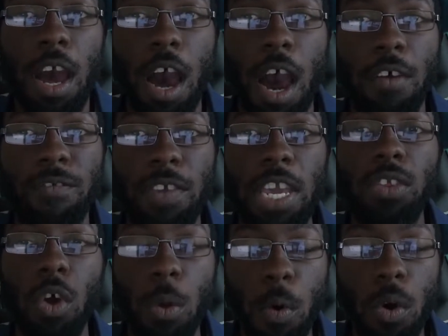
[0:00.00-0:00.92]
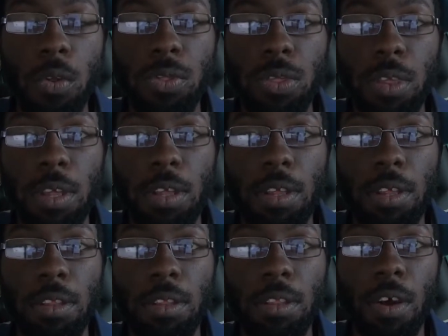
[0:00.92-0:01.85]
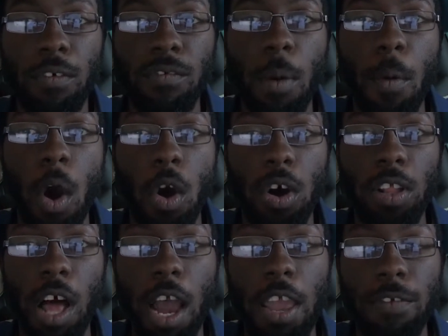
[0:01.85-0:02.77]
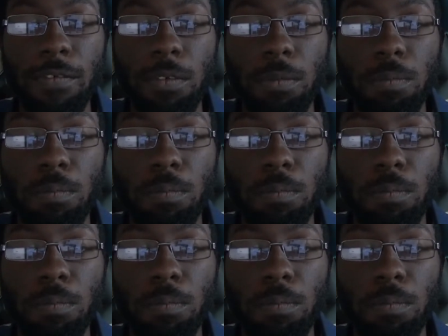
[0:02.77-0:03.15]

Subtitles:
VTubers from Hololive